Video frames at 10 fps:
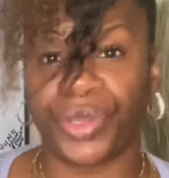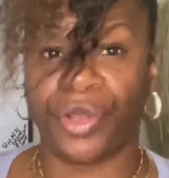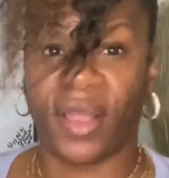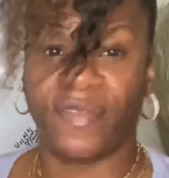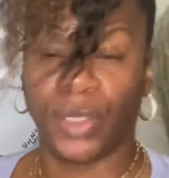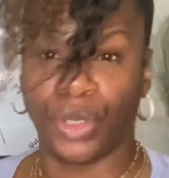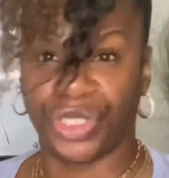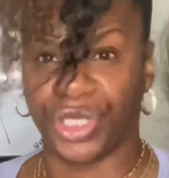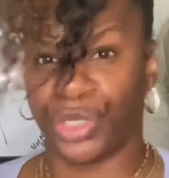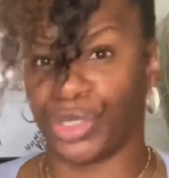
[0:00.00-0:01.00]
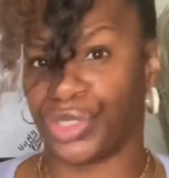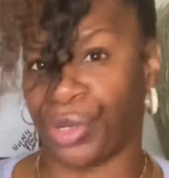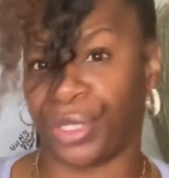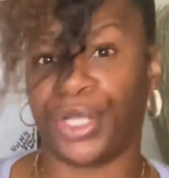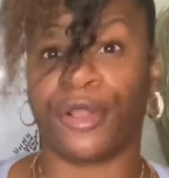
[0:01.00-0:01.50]
your evolution, your
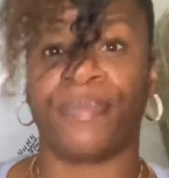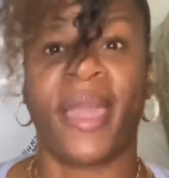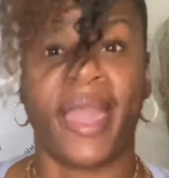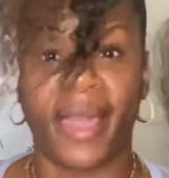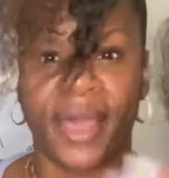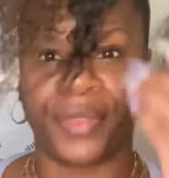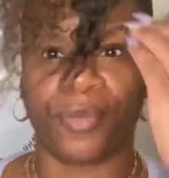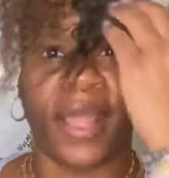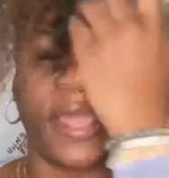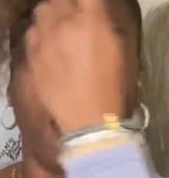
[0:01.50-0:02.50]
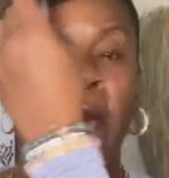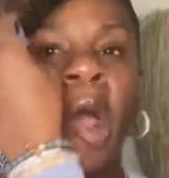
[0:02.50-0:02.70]
journey, your path, right?